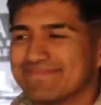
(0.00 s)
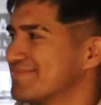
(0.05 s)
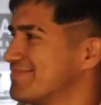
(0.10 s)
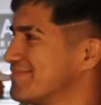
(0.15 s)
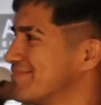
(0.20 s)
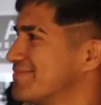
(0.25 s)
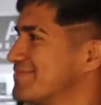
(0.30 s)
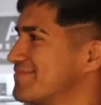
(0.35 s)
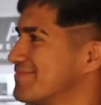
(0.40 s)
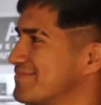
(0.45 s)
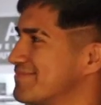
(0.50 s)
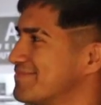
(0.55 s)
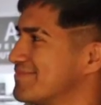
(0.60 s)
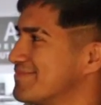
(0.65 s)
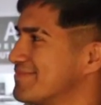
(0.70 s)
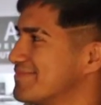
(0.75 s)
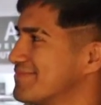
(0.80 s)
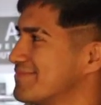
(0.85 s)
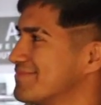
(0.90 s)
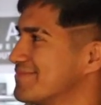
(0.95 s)

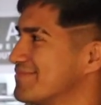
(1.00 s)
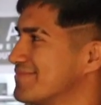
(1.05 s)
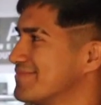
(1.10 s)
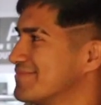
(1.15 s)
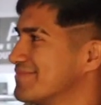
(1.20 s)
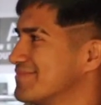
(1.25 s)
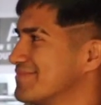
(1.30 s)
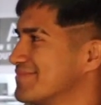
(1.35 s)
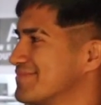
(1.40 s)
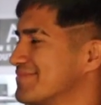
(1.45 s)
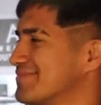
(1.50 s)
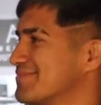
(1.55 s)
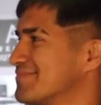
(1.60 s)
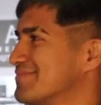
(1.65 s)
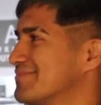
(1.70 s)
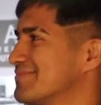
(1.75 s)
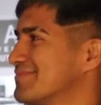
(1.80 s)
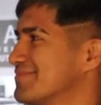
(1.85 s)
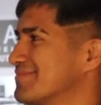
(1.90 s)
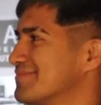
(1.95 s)

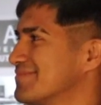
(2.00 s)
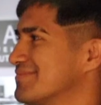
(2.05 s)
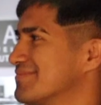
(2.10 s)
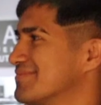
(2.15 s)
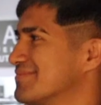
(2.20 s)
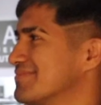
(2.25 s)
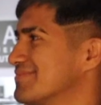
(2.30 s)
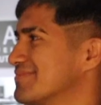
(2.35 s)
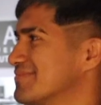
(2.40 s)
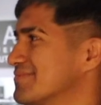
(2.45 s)
[no speech]